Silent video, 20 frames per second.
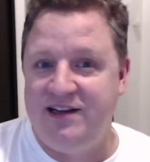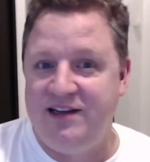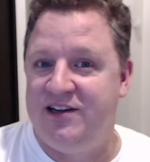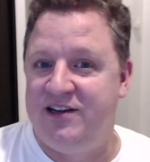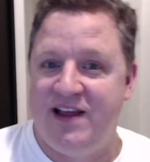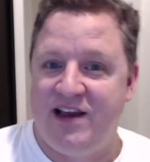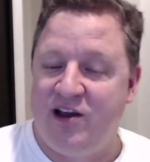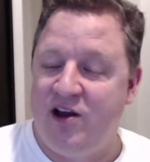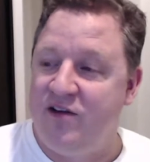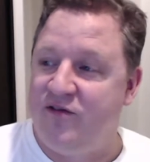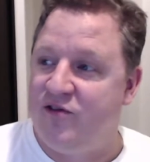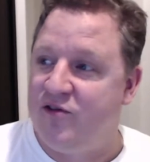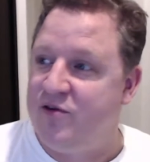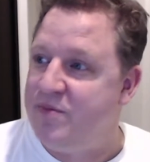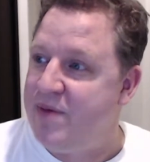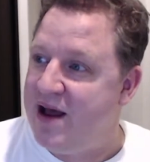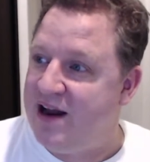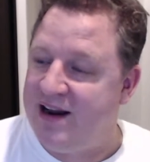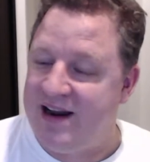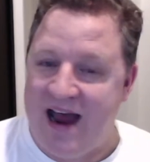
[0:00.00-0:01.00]
they go through
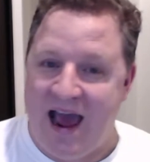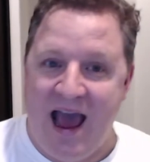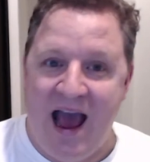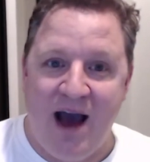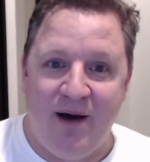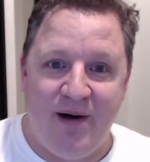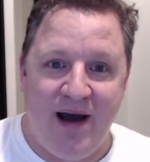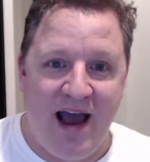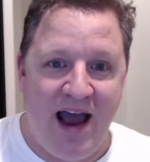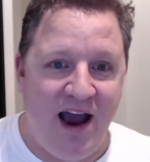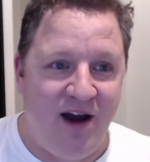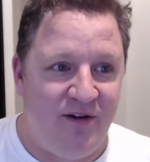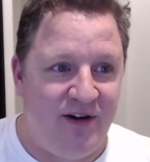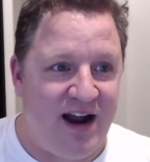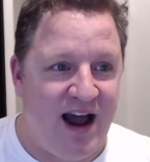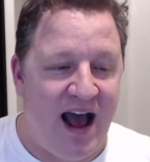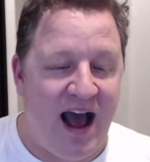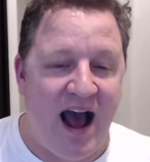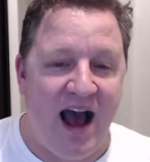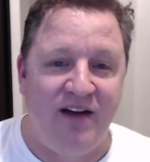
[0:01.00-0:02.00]
about an hour and
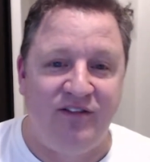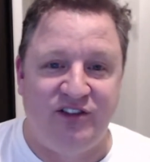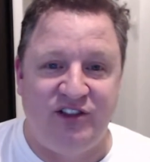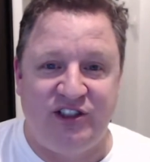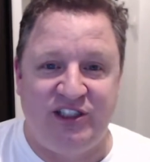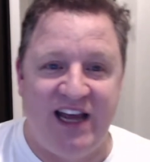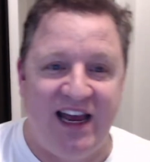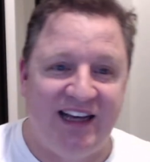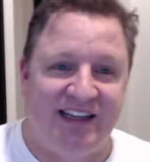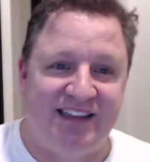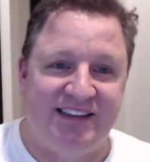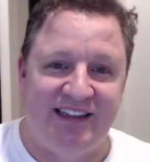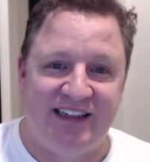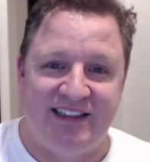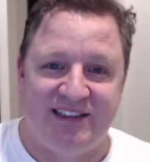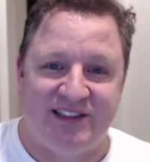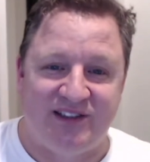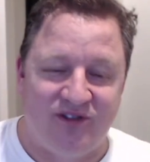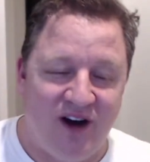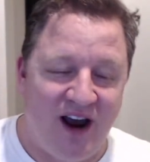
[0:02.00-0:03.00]
a half
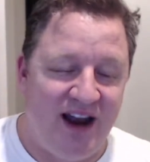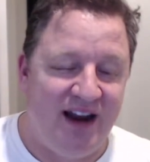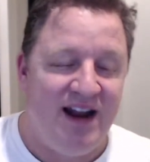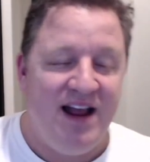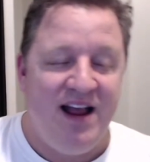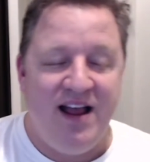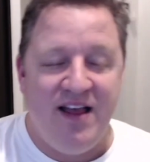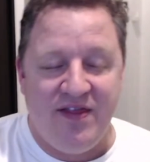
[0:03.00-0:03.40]
checklist, right?